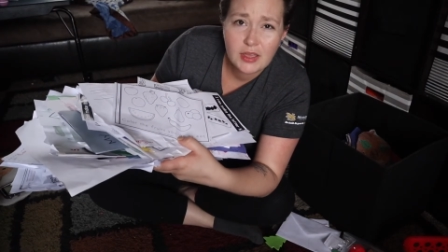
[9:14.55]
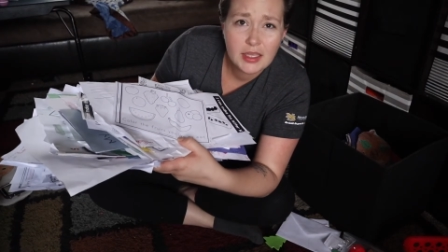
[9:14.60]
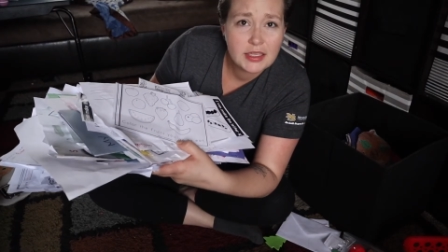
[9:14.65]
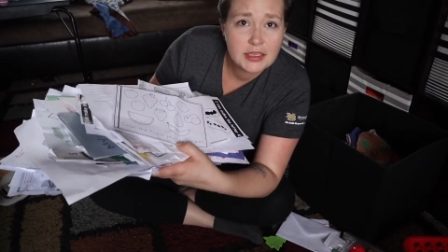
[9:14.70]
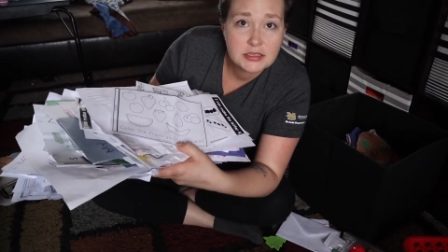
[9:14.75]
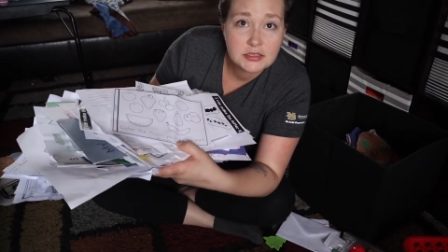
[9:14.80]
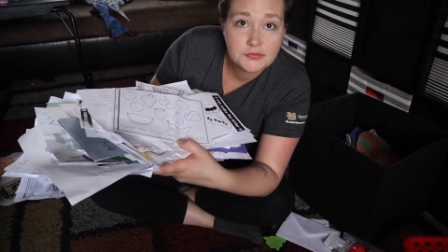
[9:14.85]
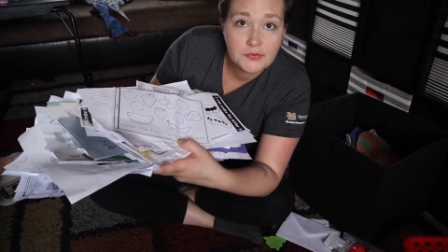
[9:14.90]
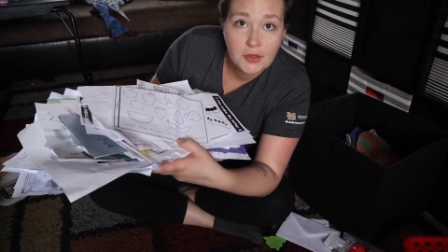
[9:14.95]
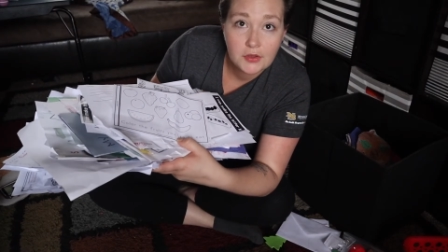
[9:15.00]
I
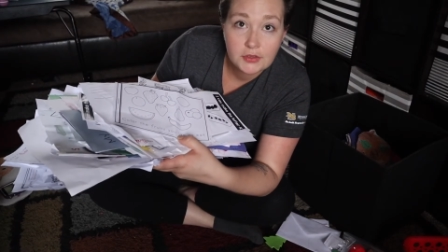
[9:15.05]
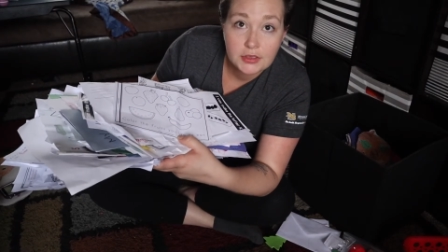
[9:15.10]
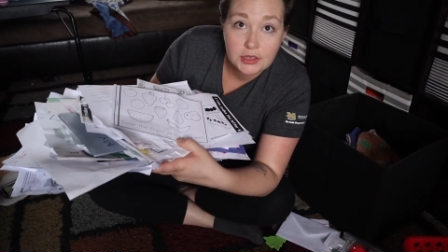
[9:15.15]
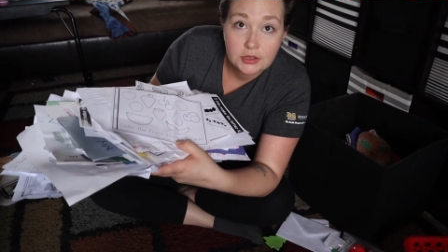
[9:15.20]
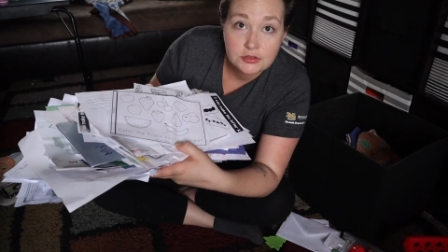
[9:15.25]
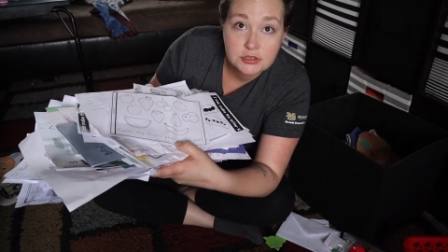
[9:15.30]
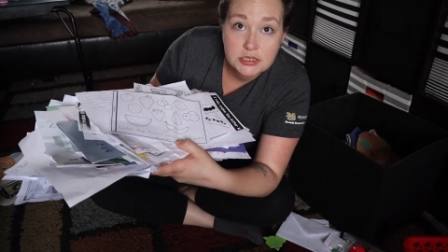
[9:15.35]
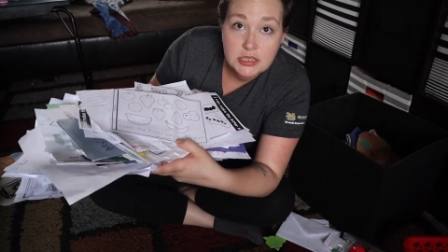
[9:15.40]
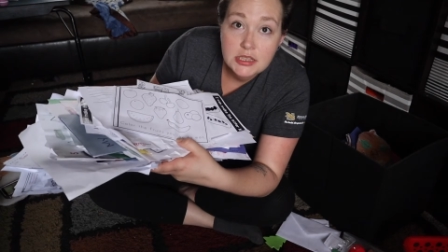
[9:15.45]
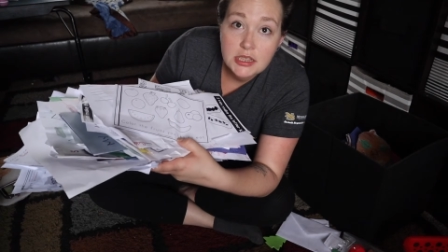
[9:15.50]
guess, felt
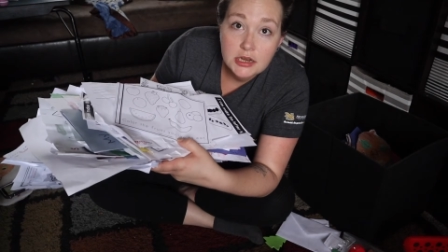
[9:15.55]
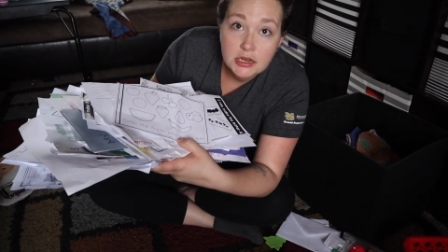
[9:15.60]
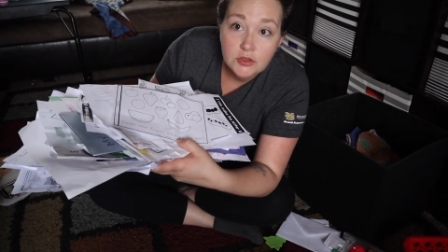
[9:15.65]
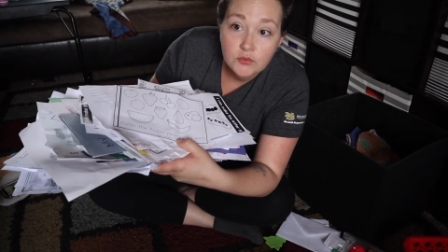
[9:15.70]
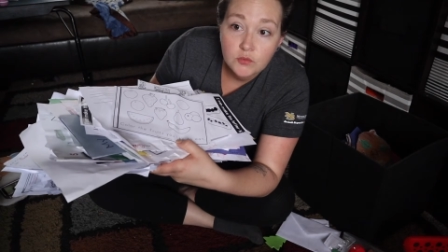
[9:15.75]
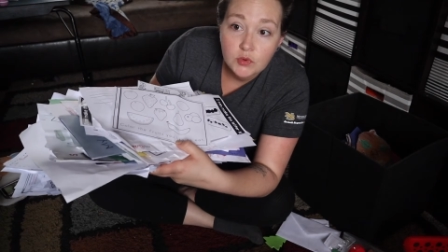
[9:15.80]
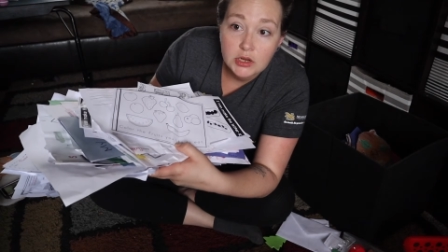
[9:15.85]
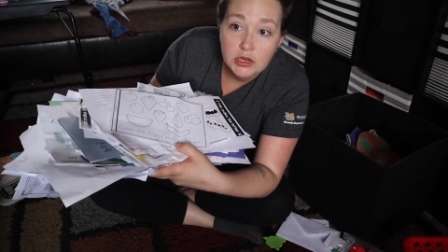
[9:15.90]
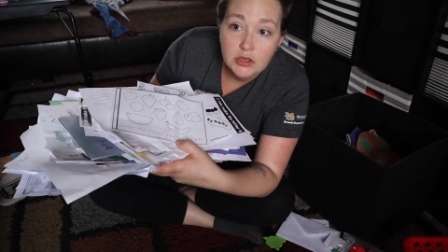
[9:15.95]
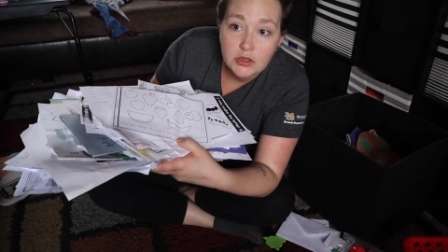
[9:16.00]
guilty getting
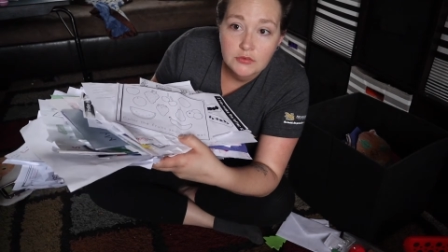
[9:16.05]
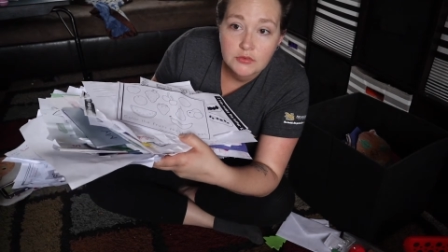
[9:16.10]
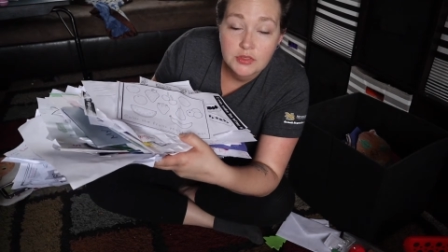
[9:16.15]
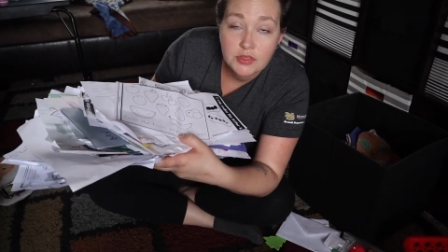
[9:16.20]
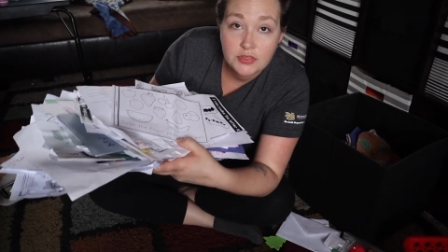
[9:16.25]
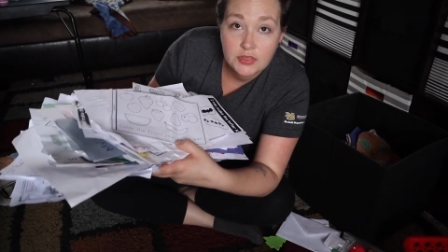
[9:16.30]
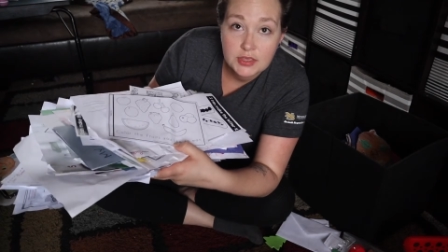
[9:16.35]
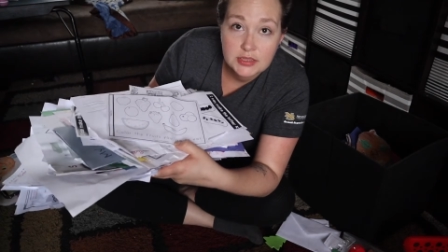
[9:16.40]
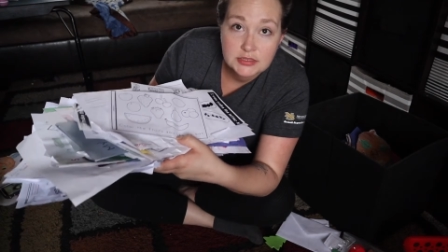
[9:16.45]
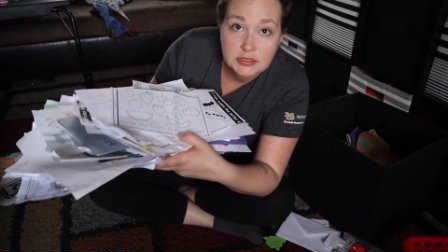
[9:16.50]
rid of the
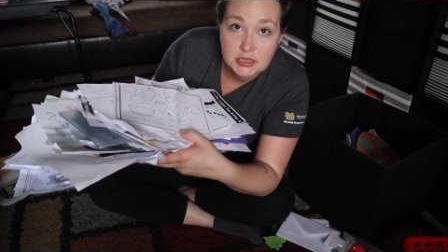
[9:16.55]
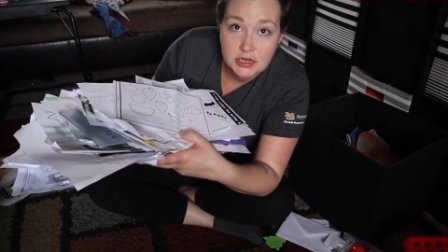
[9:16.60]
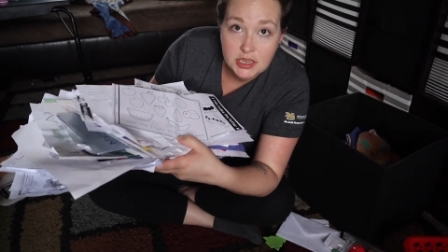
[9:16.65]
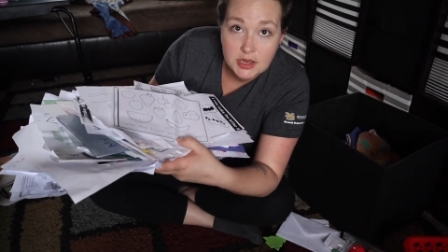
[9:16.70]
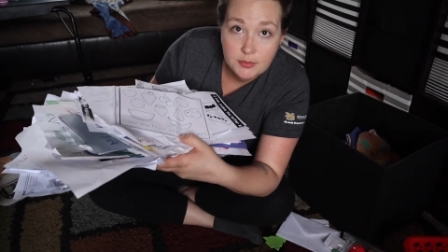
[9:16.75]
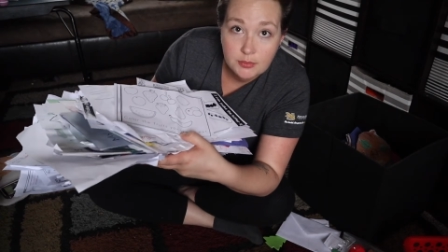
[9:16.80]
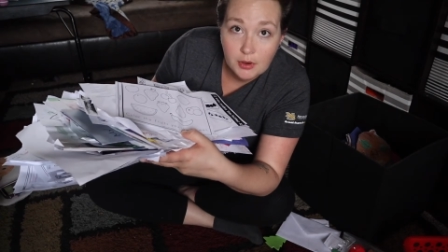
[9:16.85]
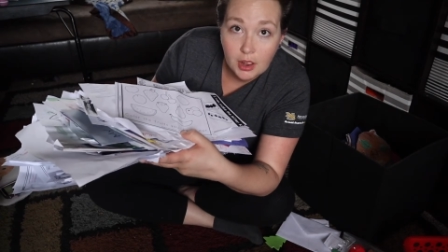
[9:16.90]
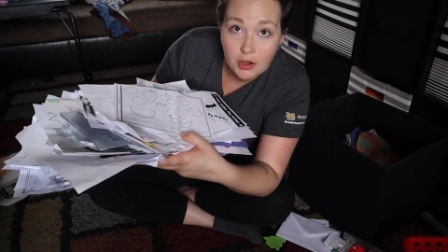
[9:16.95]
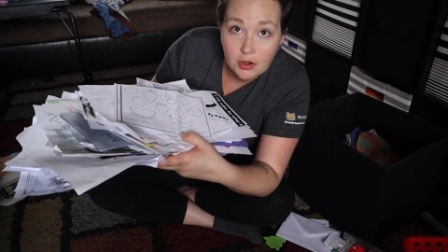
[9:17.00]
things that he
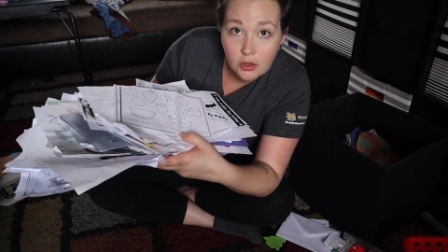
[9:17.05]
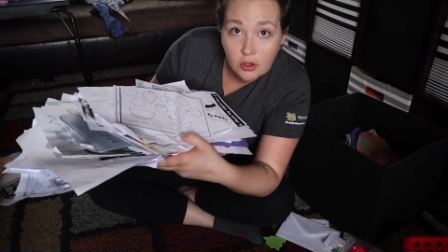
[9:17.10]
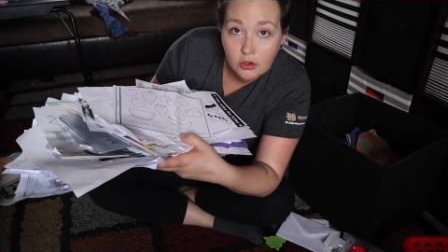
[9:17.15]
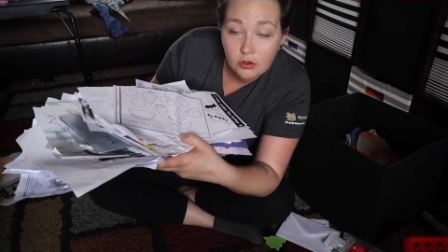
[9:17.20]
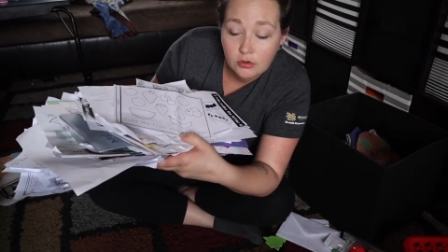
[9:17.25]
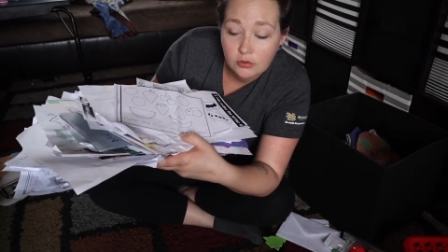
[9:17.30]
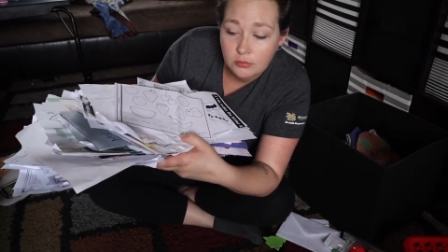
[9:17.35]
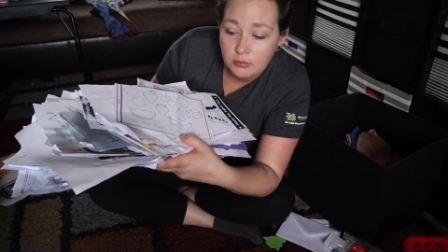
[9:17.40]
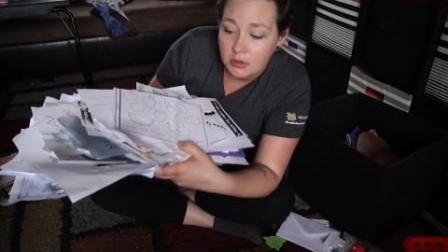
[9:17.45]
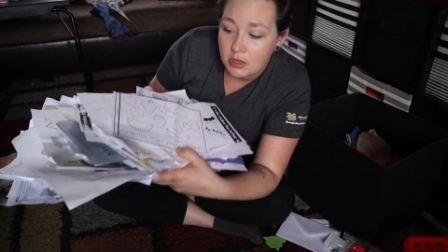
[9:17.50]
brought
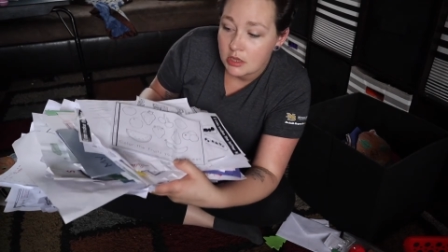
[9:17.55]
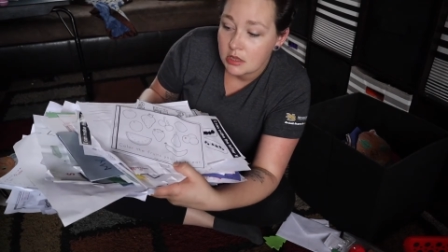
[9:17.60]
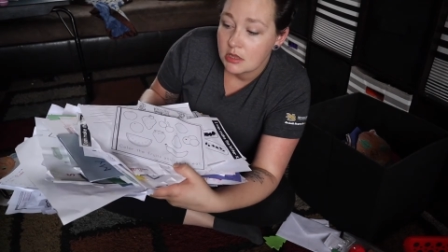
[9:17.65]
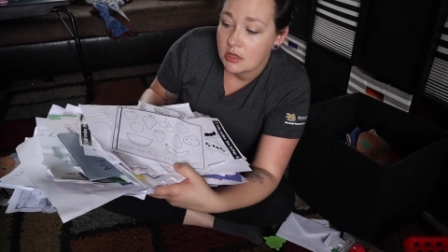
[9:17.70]
home,